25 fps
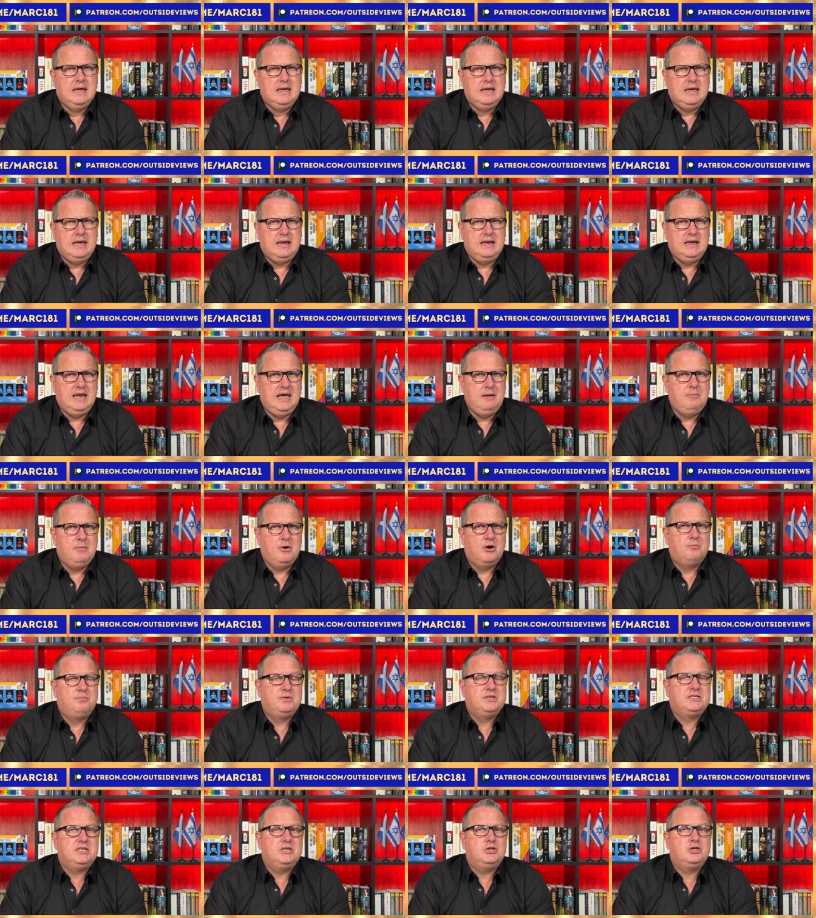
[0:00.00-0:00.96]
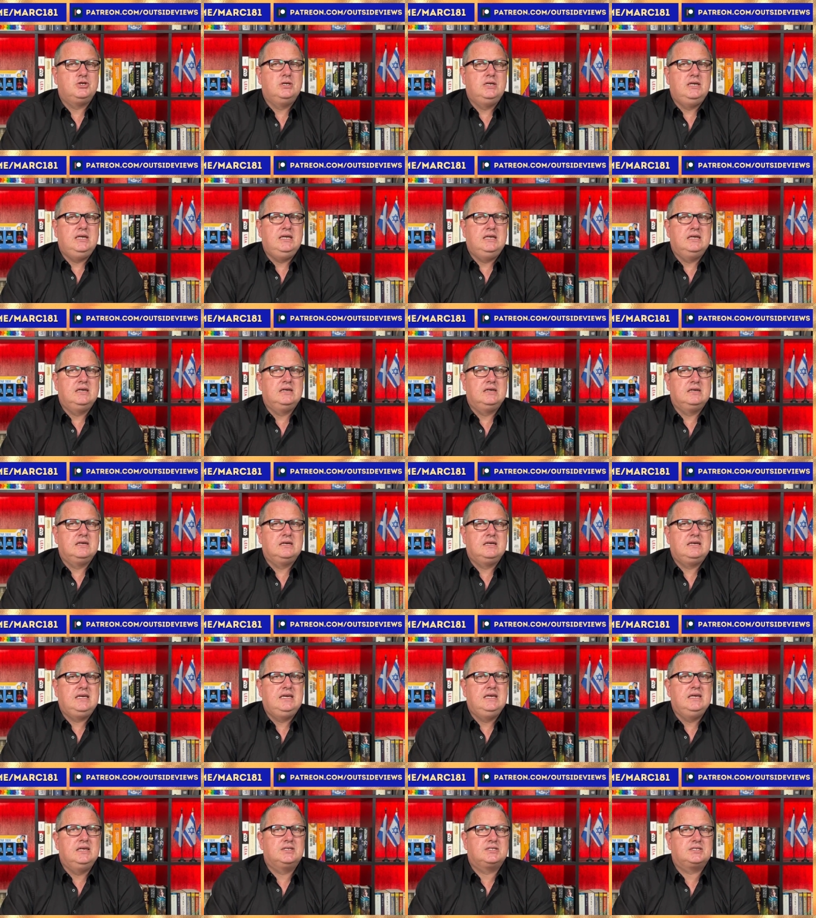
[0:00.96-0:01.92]
A Labour opposition leader,
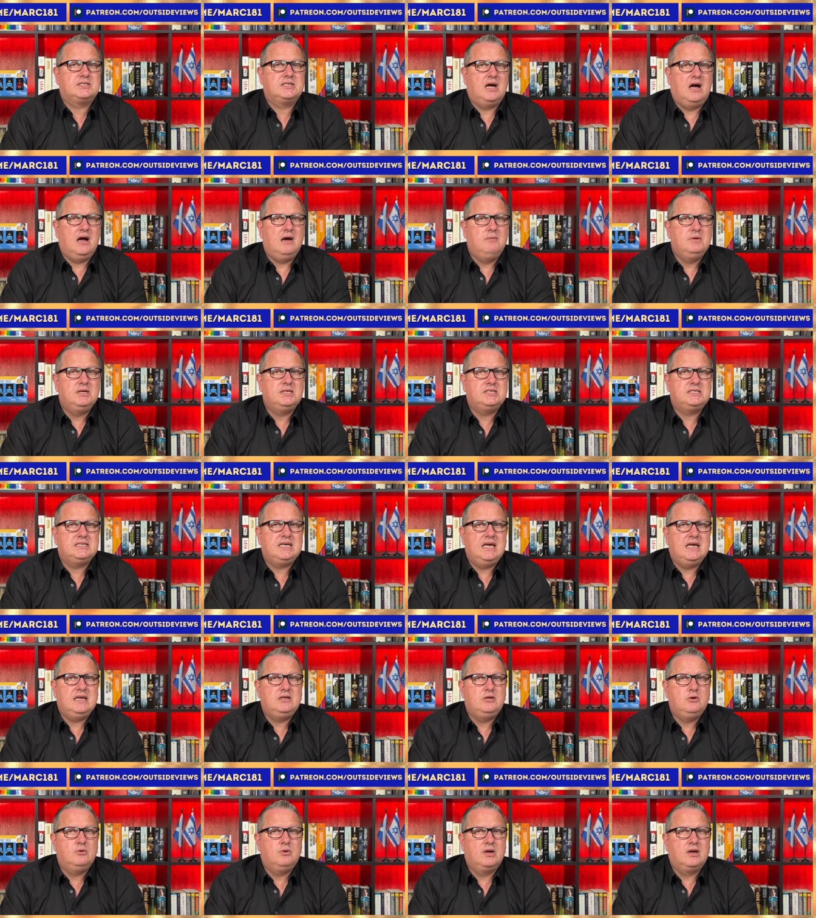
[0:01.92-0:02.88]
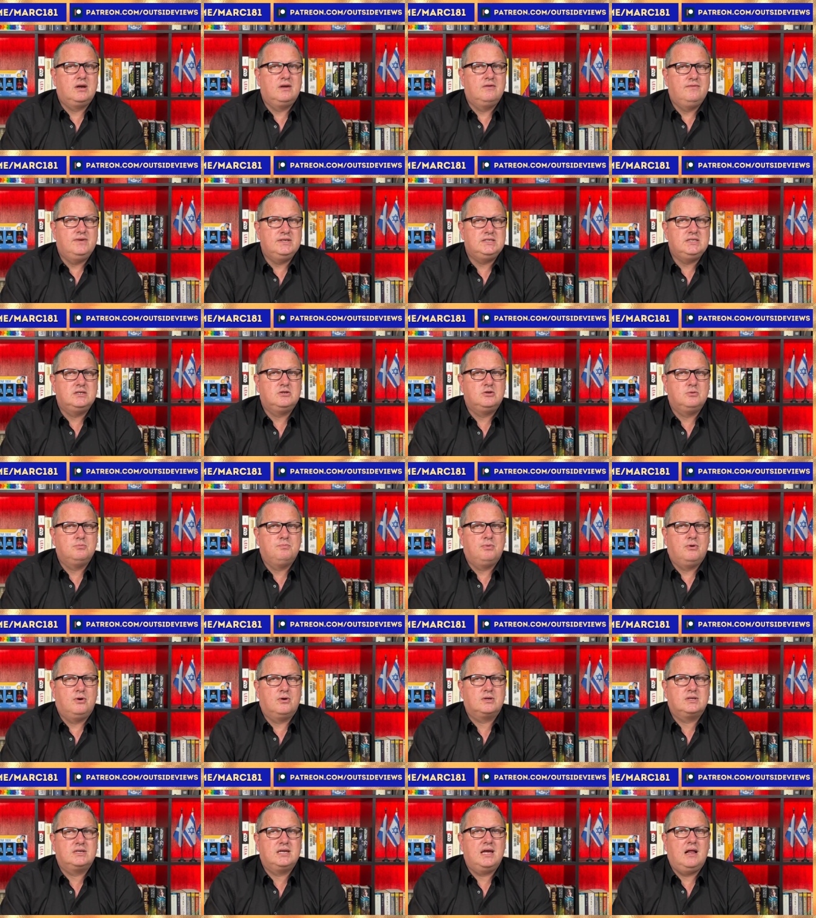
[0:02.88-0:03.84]
Keir Starmer, said during a visit to
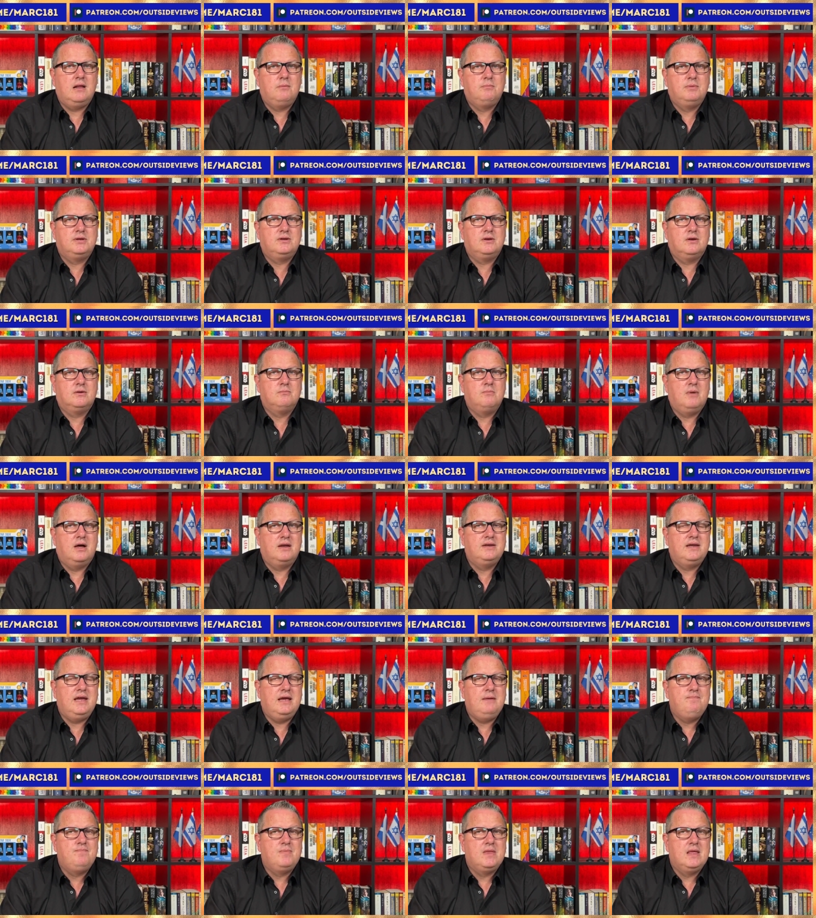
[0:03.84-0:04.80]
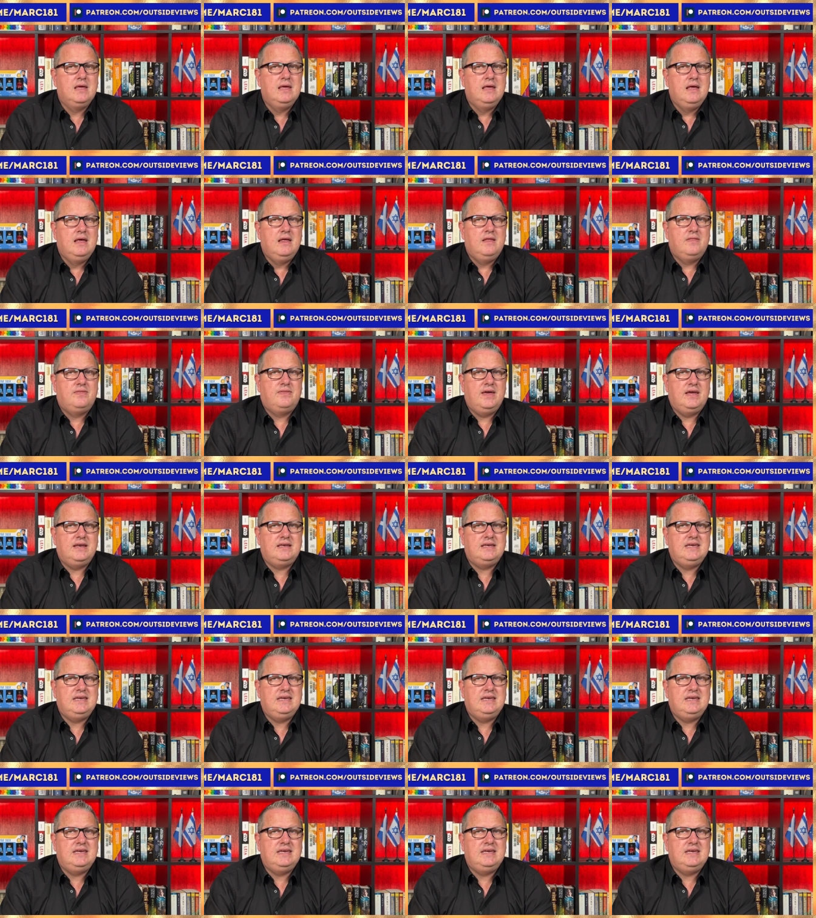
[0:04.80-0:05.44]
Port Talbot on Monday that